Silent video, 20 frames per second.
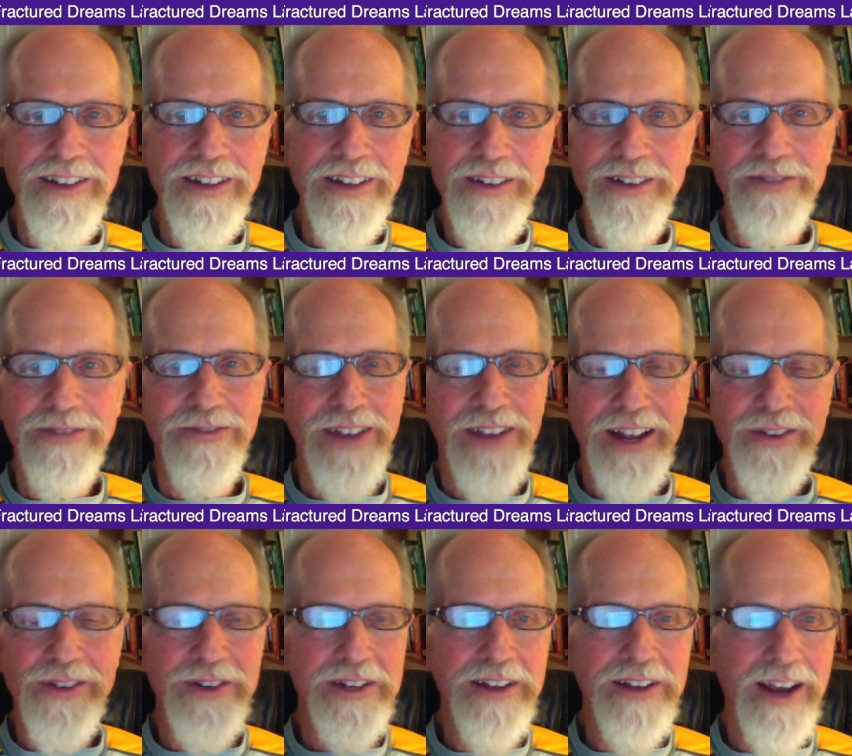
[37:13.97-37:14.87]
It's a
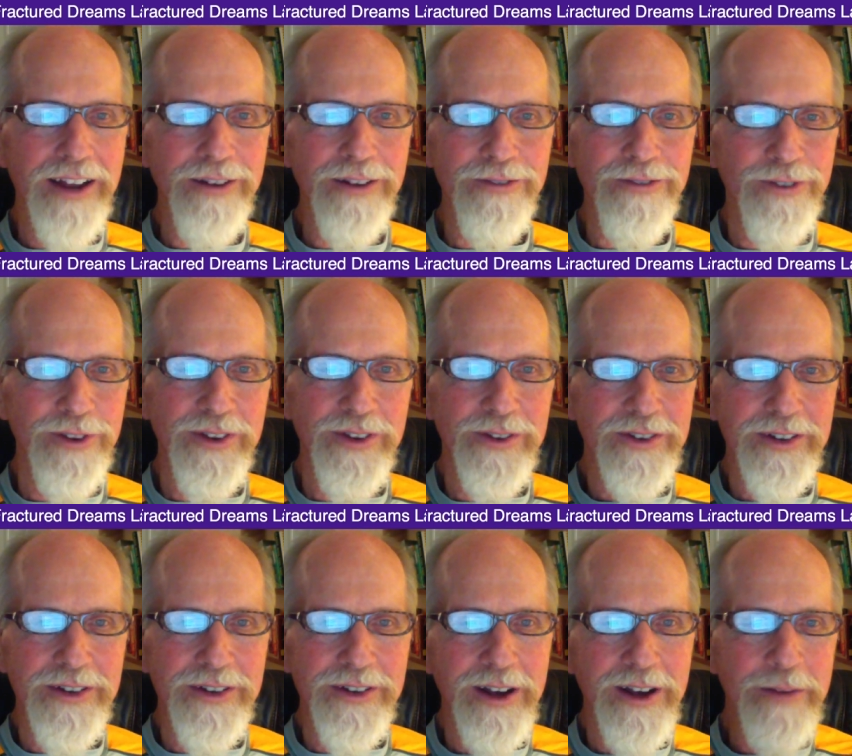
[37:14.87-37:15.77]
fancy title for this
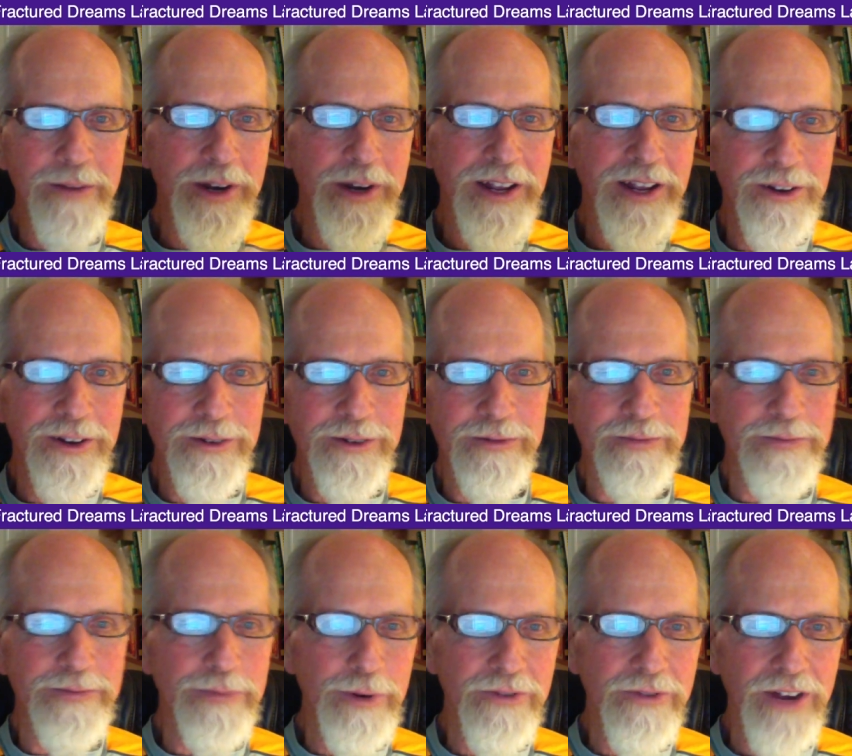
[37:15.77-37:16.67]
company who
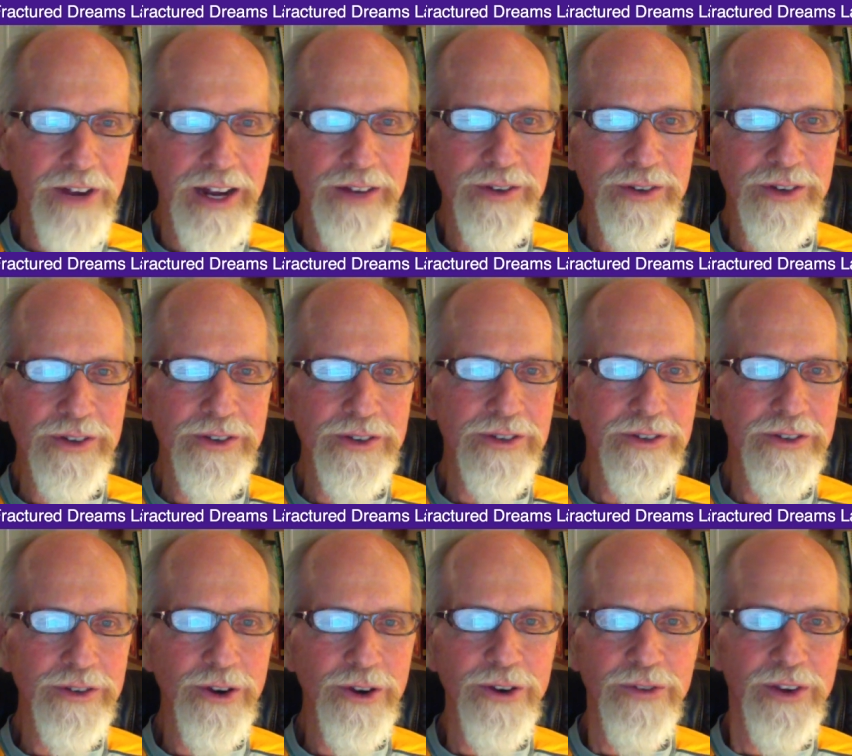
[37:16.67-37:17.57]
provides a
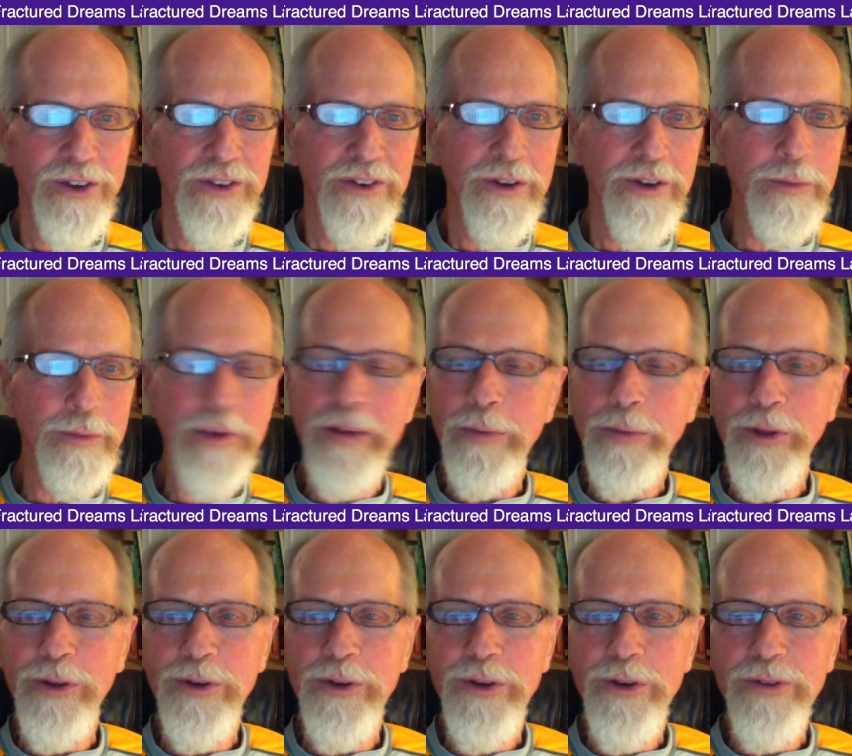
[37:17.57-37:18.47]
service to people
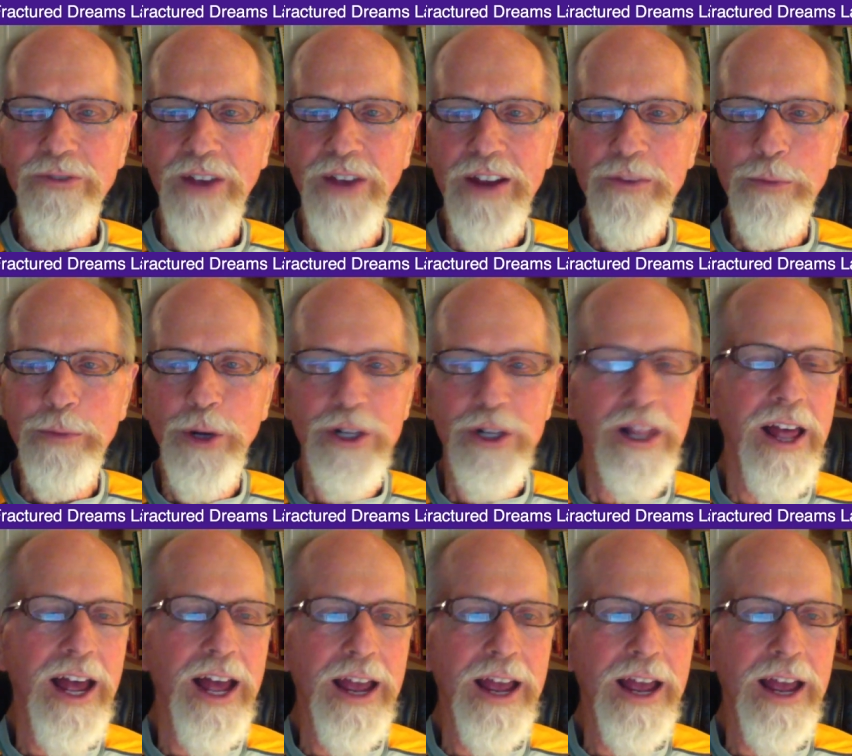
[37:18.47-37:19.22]
who do Facebook